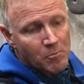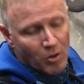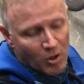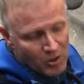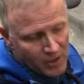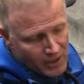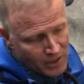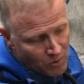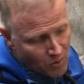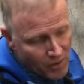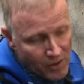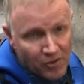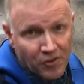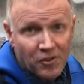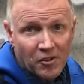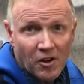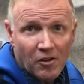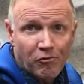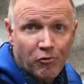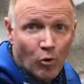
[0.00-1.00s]
pulling with
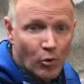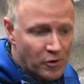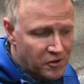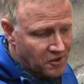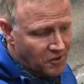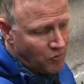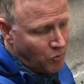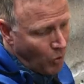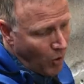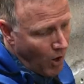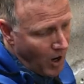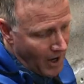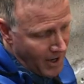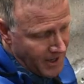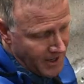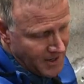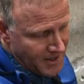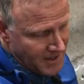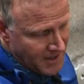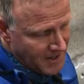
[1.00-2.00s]
a force of
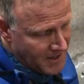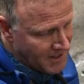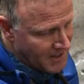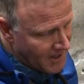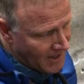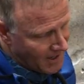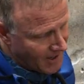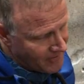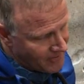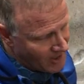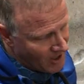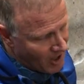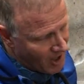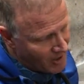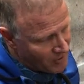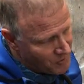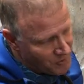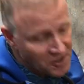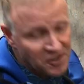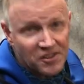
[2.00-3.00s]
1. On the
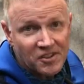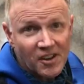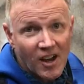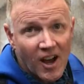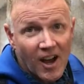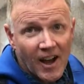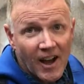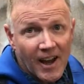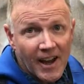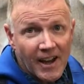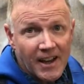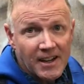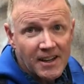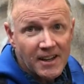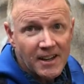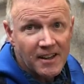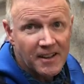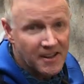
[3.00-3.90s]
other side,